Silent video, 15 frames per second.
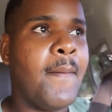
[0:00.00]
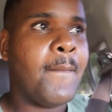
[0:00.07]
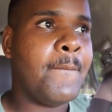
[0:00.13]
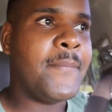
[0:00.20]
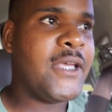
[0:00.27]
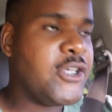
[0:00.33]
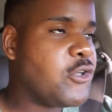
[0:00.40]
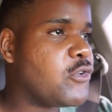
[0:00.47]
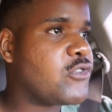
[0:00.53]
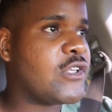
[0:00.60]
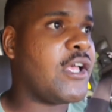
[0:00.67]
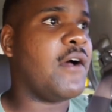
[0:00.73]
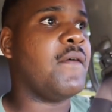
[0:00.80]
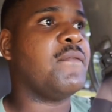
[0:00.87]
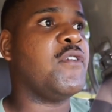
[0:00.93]
be
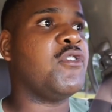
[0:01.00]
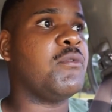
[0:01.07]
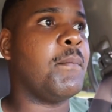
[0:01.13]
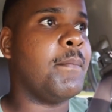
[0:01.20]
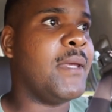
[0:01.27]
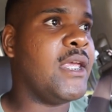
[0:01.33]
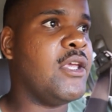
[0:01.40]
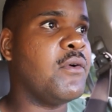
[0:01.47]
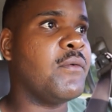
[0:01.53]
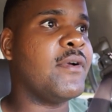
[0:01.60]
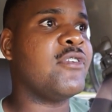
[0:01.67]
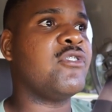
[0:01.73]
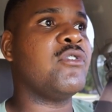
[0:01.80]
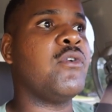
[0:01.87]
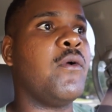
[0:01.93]
yourself, just be
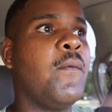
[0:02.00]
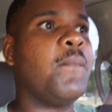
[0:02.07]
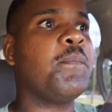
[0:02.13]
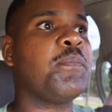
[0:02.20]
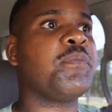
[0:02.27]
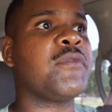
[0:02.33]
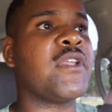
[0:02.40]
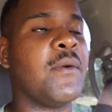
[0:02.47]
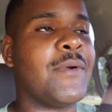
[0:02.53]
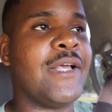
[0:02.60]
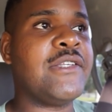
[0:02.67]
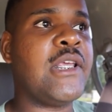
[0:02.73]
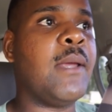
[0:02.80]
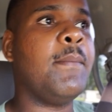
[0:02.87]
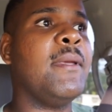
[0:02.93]
original. And when I
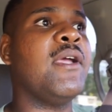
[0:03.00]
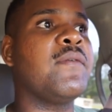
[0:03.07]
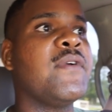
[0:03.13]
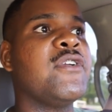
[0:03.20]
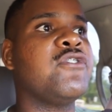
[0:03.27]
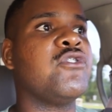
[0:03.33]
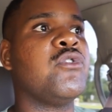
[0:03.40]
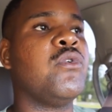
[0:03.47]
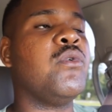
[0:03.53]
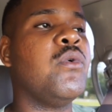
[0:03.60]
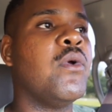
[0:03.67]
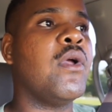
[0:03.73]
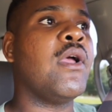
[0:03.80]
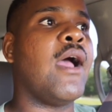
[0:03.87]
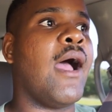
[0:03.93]
say be original,
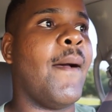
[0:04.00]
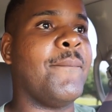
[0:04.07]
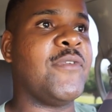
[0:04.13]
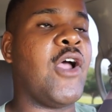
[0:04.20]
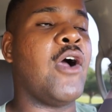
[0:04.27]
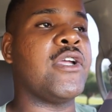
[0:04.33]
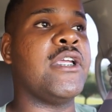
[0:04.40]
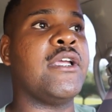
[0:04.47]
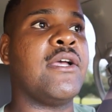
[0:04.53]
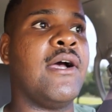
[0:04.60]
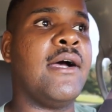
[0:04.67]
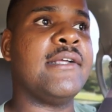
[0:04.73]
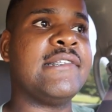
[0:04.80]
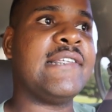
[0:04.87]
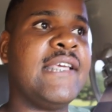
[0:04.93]
I'm talking
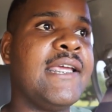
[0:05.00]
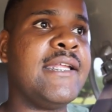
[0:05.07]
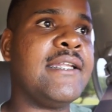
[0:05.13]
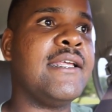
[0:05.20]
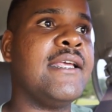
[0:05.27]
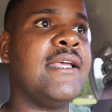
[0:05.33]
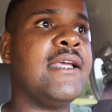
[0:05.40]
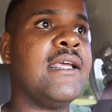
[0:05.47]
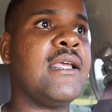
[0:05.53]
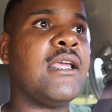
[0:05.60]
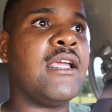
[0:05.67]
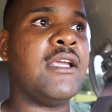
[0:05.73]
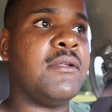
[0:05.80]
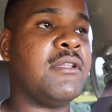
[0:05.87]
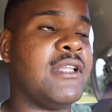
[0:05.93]
content
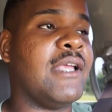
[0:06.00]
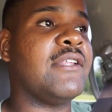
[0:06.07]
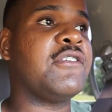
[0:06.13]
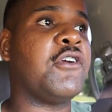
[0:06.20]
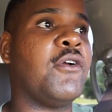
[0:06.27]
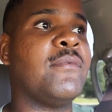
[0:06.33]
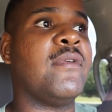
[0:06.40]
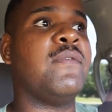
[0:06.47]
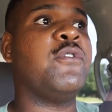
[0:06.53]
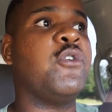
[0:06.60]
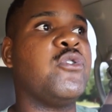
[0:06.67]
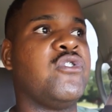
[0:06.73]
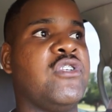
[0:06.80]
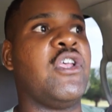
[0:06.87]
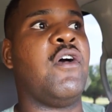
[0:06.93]
in terms of
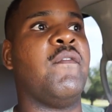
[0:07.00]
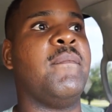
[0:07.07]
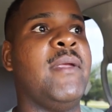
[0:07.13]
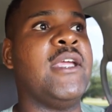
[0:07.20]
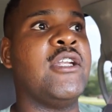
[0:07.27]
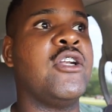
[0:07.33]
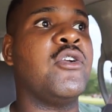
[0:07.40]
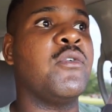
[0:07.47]
yourself, being an